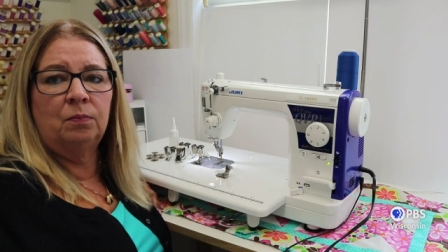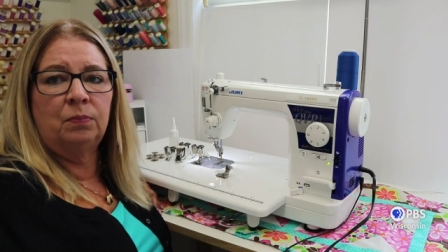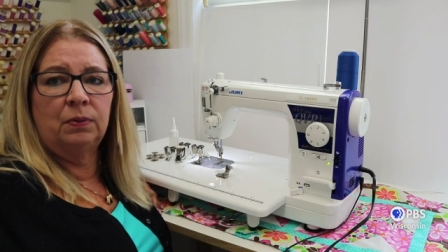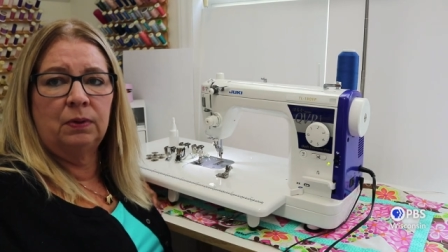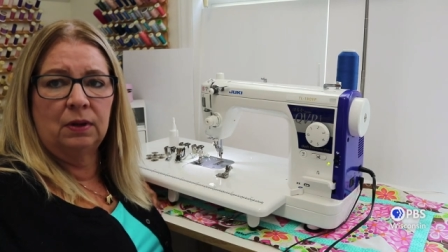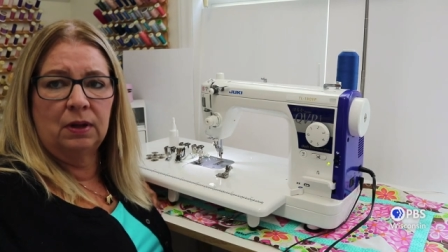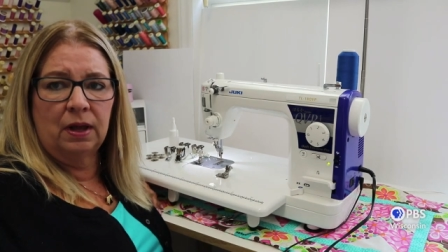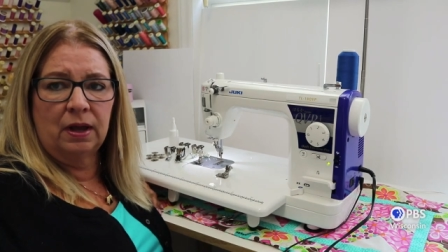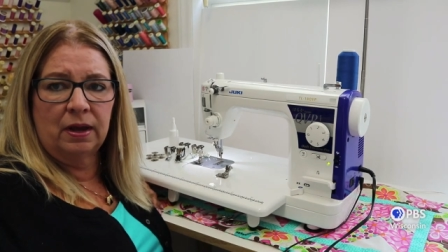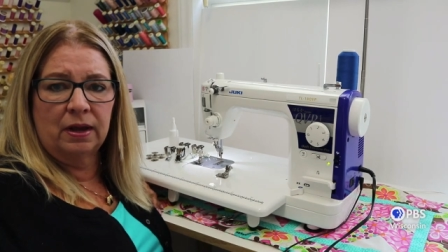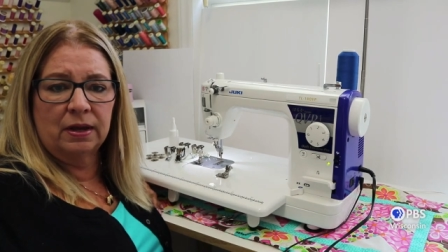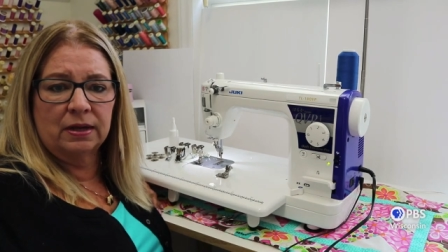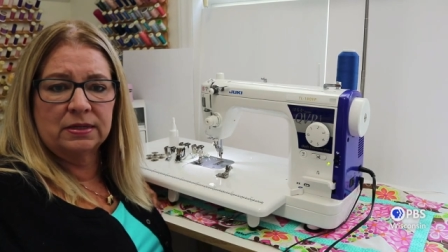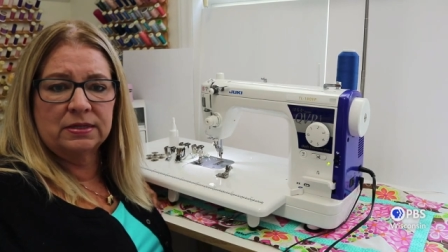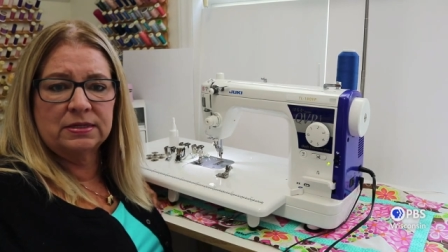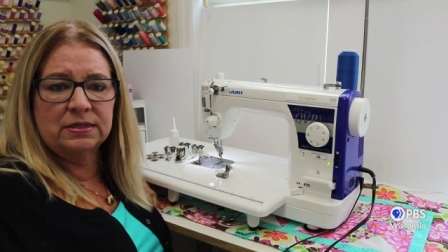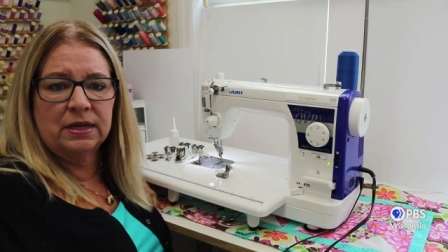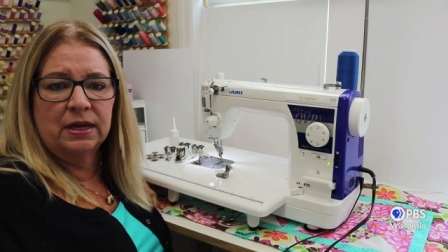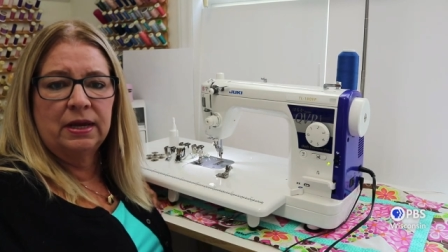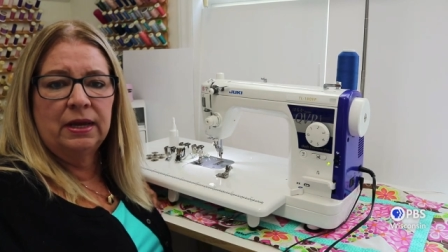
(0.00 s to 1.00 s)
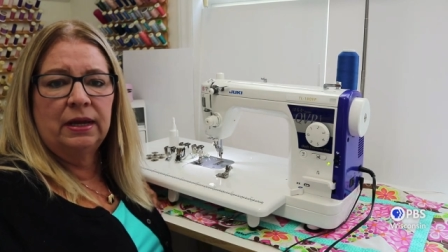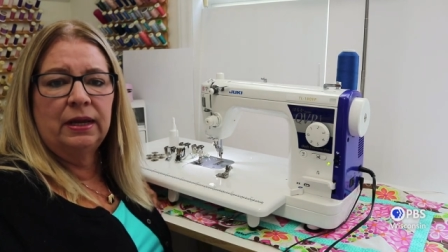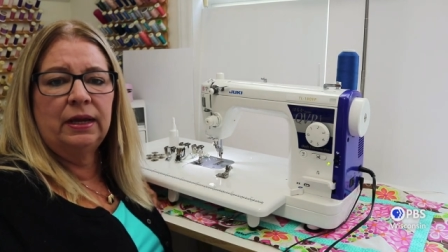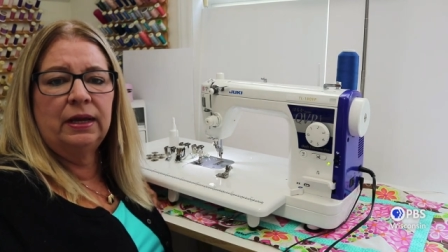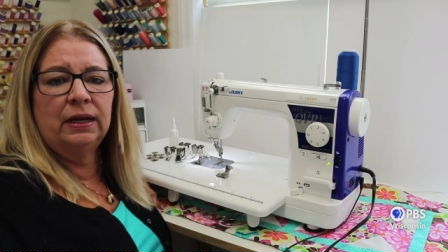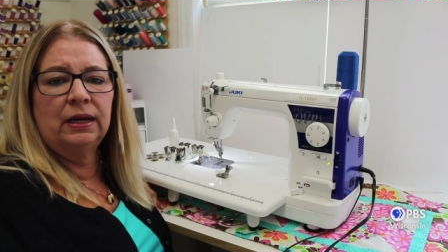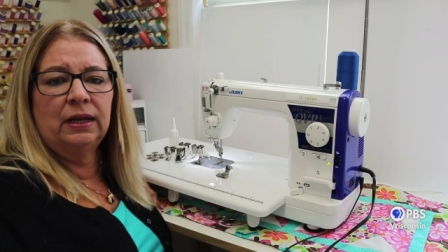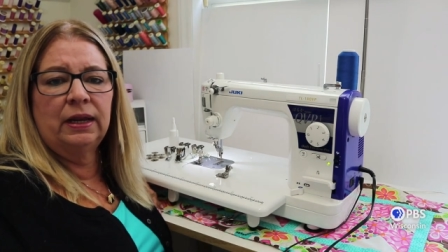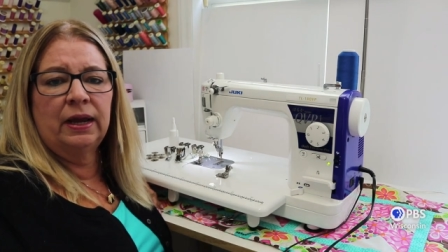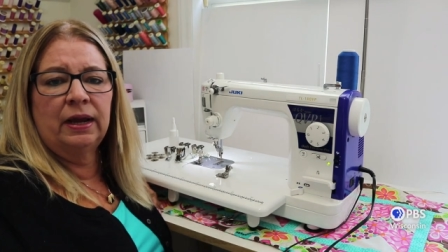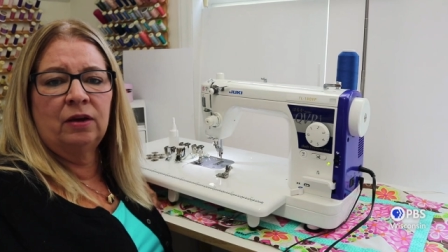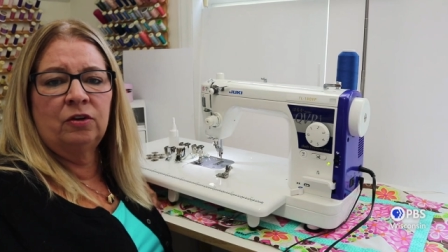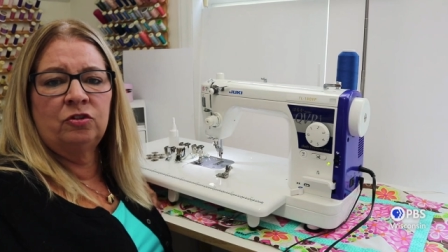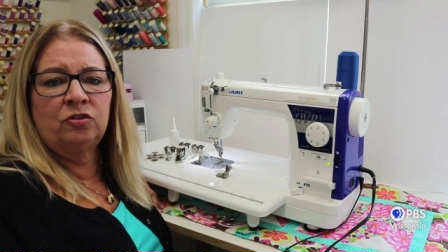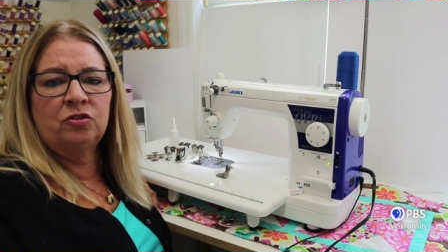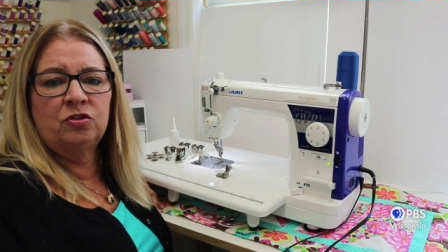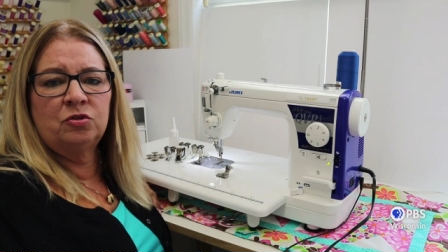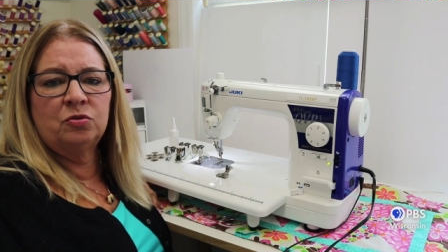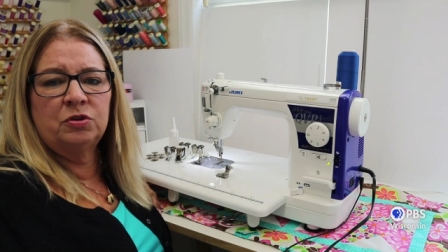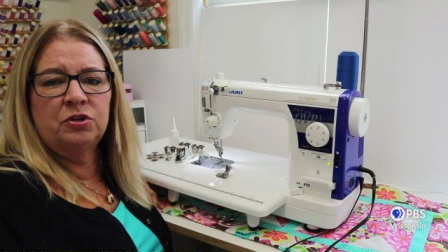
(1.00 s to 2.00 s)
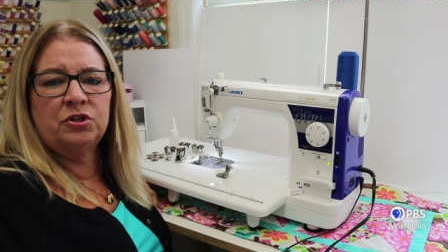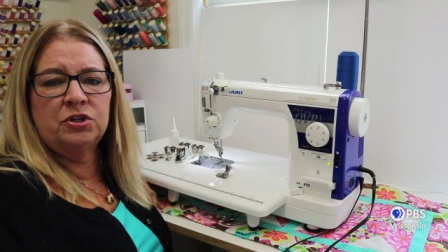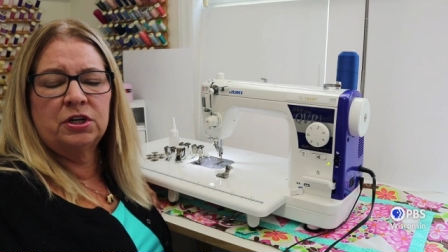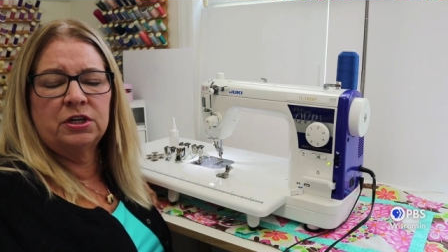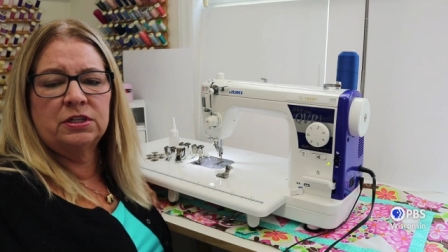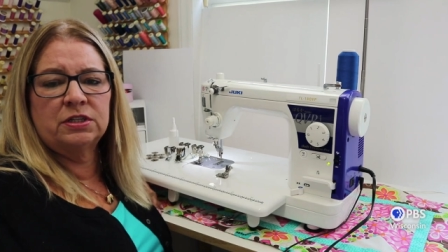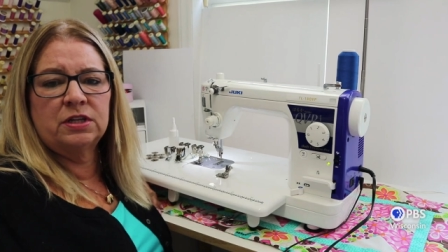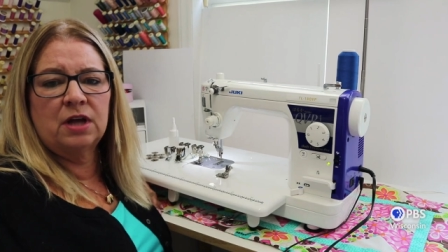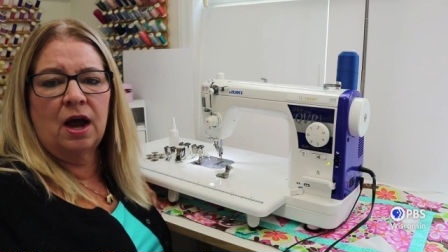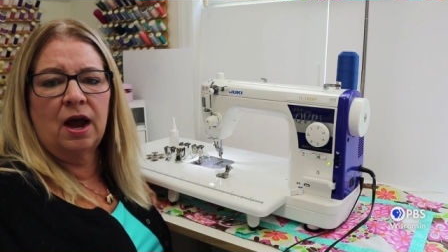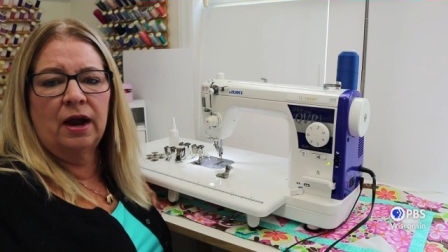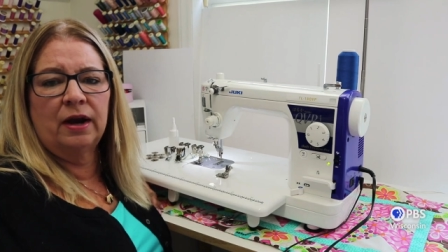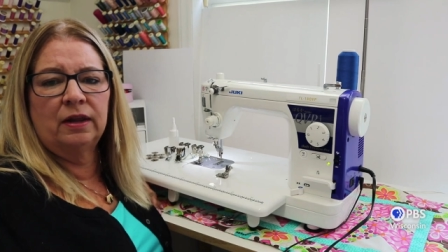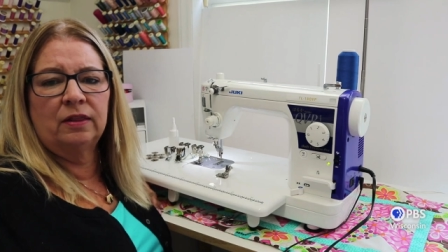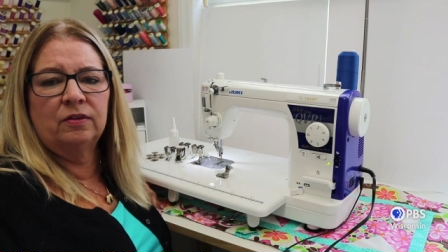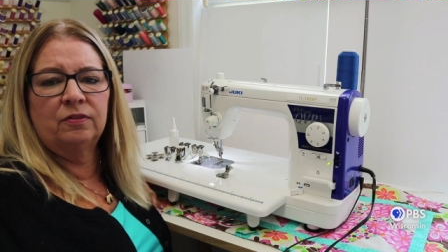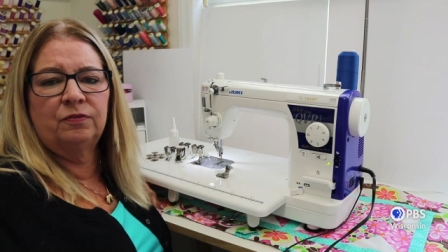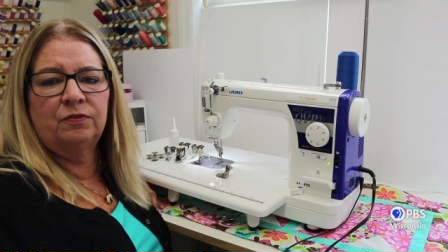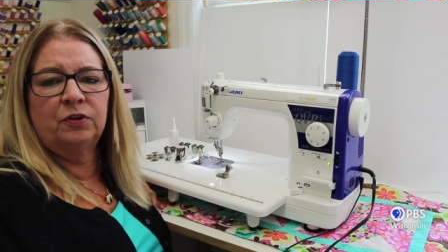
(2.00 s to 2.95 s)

Plus, it allows you to adjust the height of the